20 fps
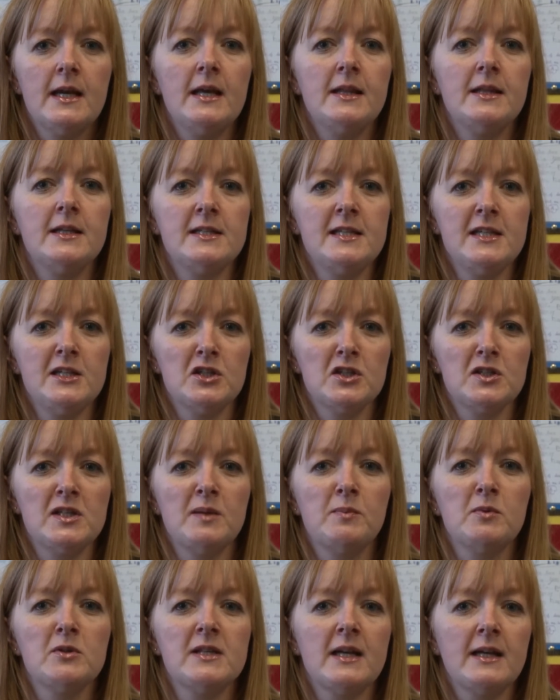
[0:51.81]
the teacher is
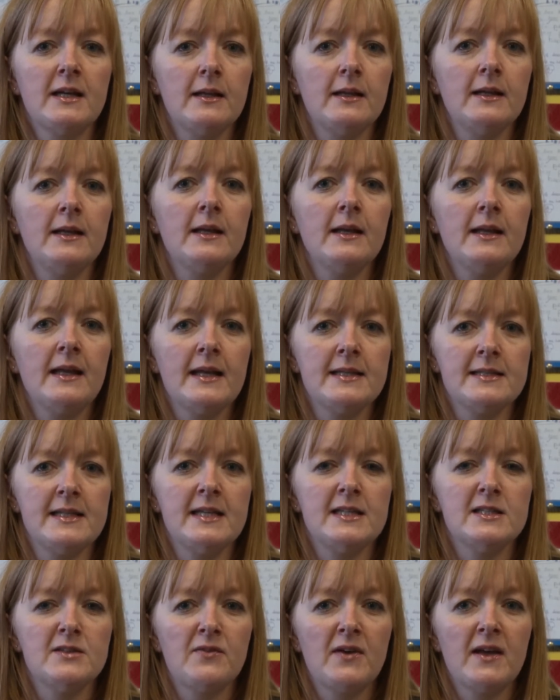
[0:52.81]
able to clearly
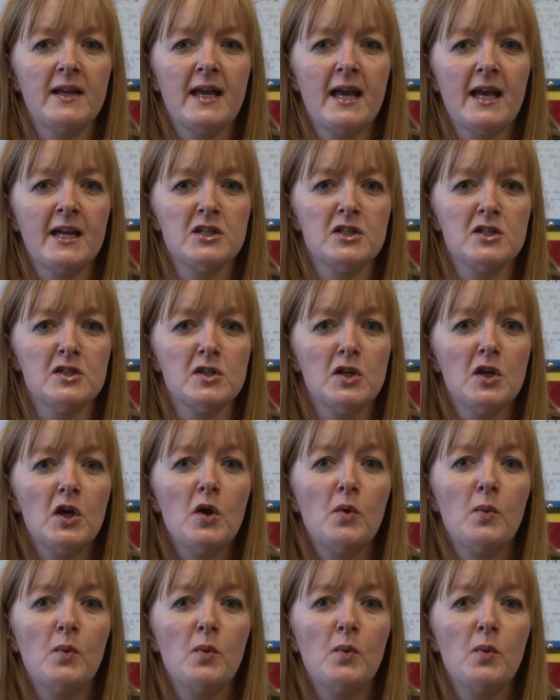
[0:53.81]
identify actions